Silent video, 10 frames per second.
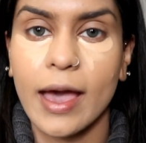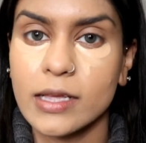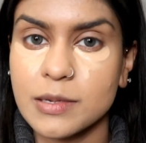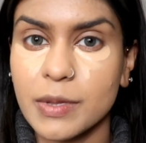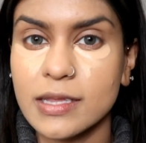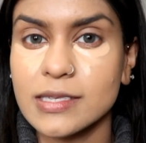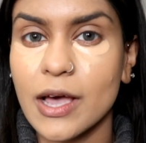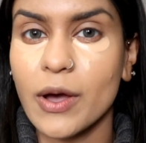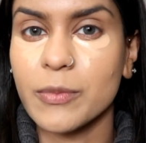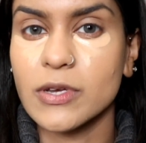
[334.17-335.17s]
And to blend this
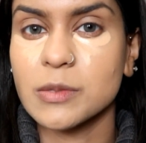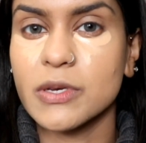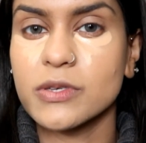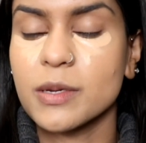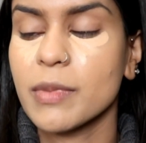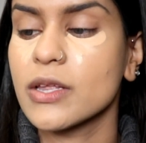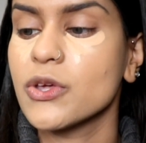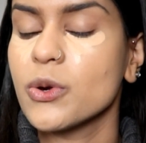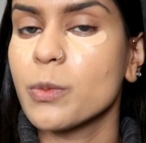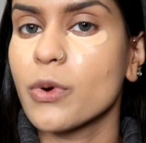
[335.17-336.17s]
out, I'm going to be using my
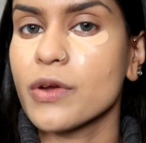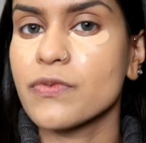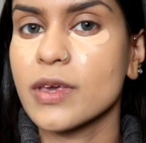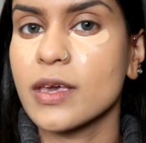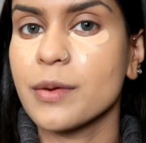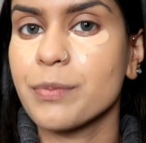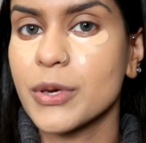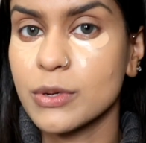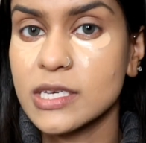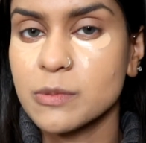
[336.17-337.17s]
new Morphe
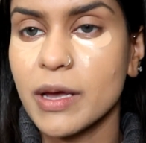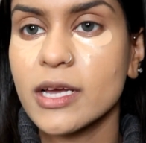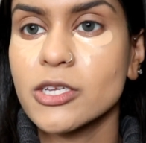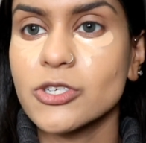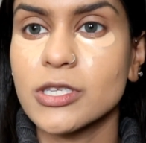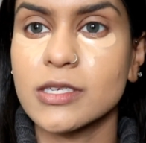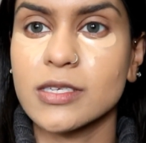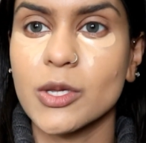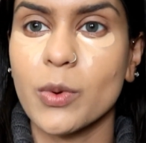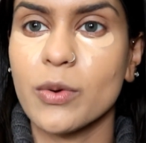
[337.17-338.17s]
Beauty Sponge. This
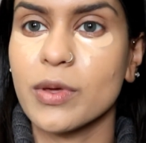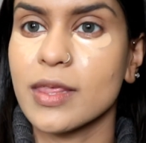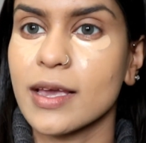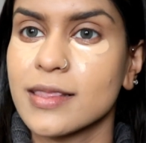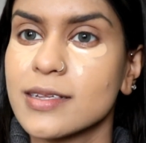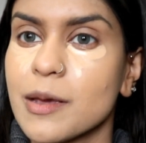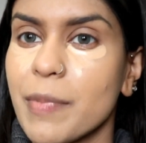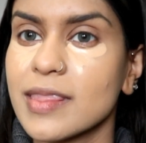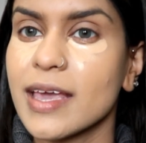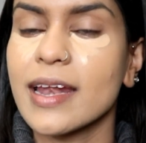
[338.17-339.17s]
is the one with like the tip
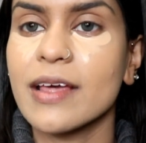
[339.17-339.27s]
at the end.